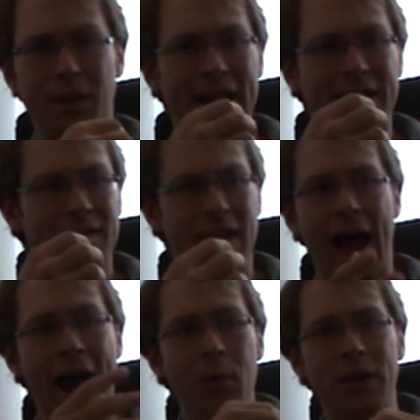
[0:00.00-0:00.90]
And
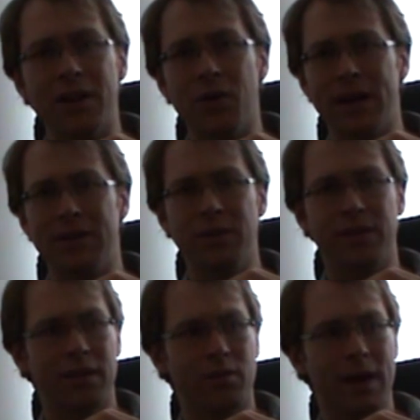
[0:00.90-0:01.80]
I will go into
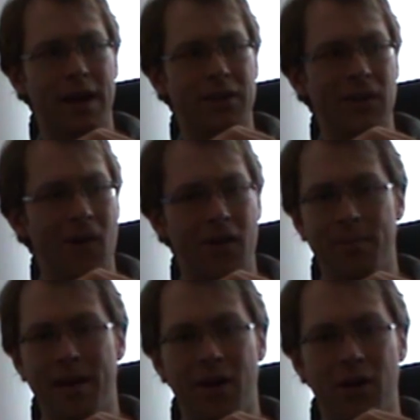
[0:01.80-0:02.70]
this when I talk
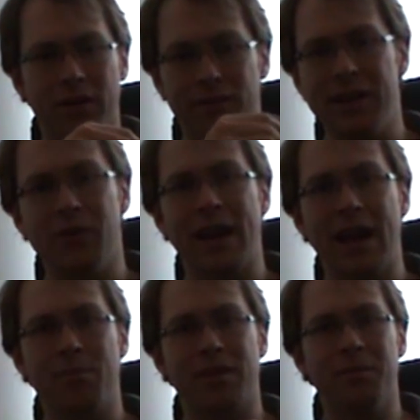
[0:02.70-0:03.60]
about video
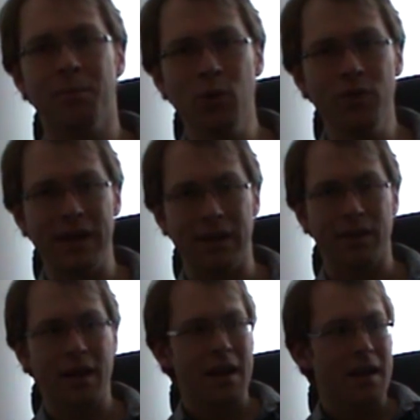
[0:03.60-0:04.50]
games and
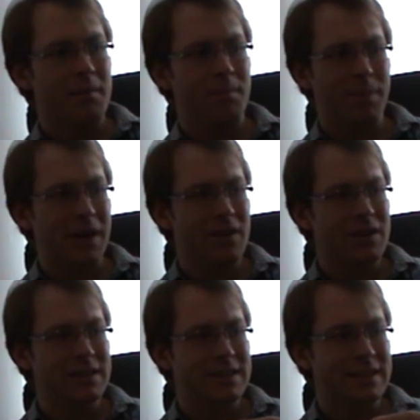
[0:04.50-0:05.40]
movies,
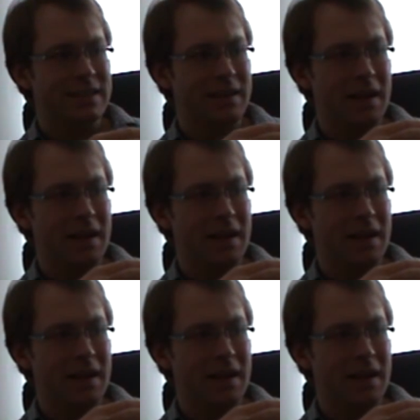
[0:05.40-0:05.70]
because